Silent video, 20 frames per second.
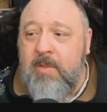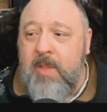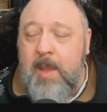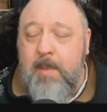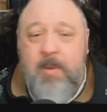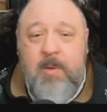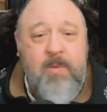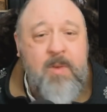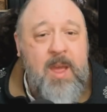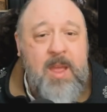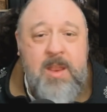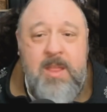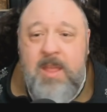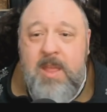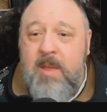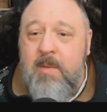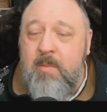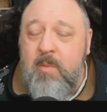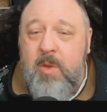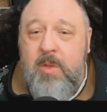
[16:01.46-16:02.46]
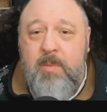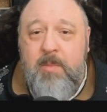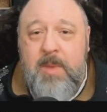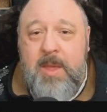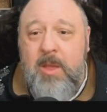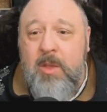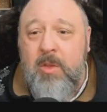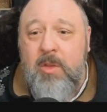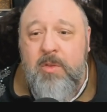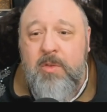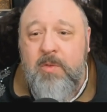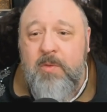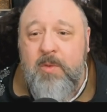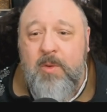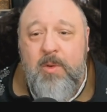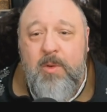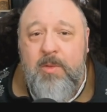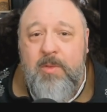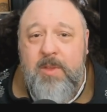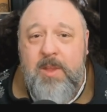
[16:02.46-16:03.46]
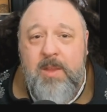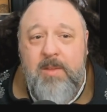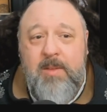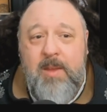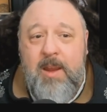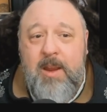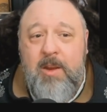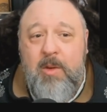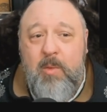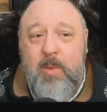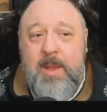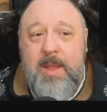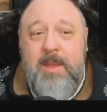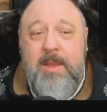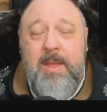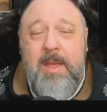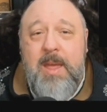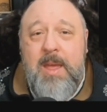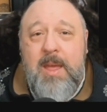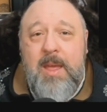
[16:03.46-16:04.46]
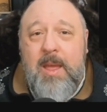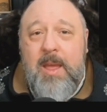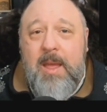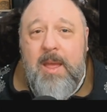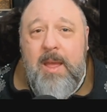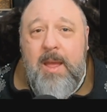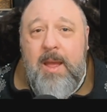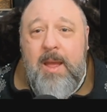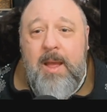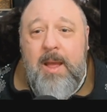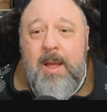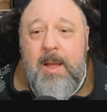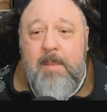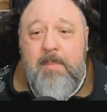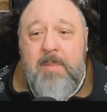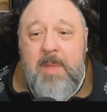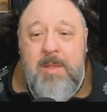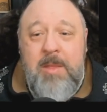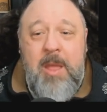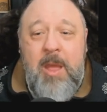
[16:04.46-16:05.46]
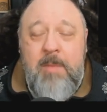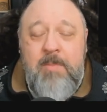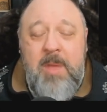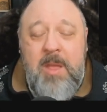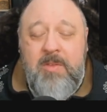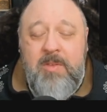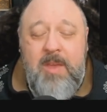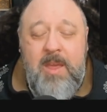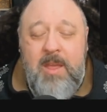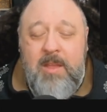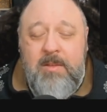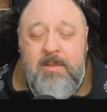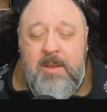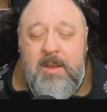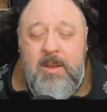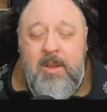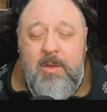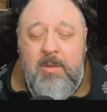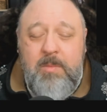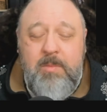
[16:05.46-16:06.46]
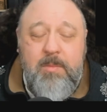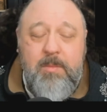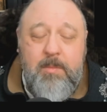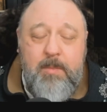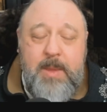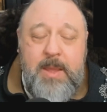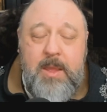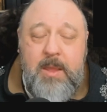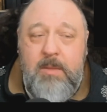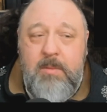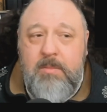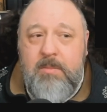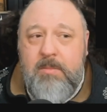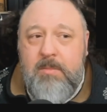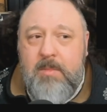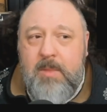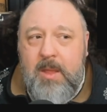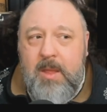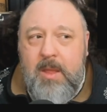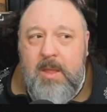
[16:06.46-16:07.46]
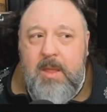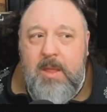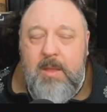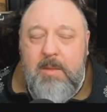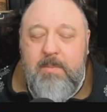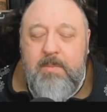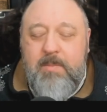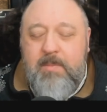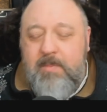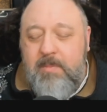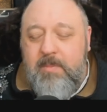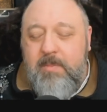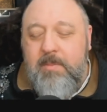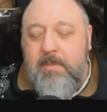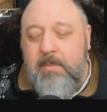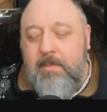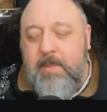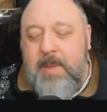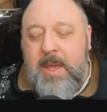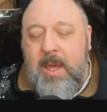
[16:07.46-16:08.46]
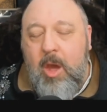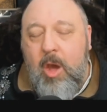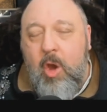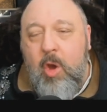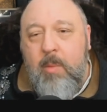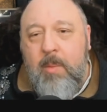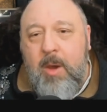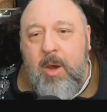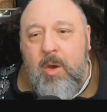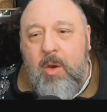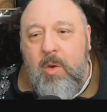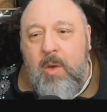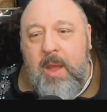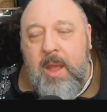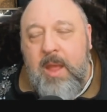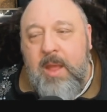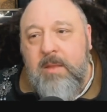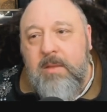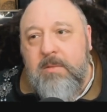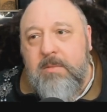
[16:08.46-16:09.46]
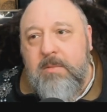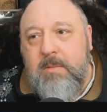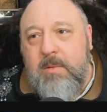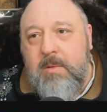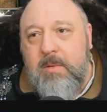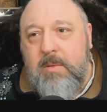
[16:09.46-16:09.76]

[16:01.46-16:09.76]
they provided him with meals for the entire week. Now, I'm not saying, you know, be a hobo and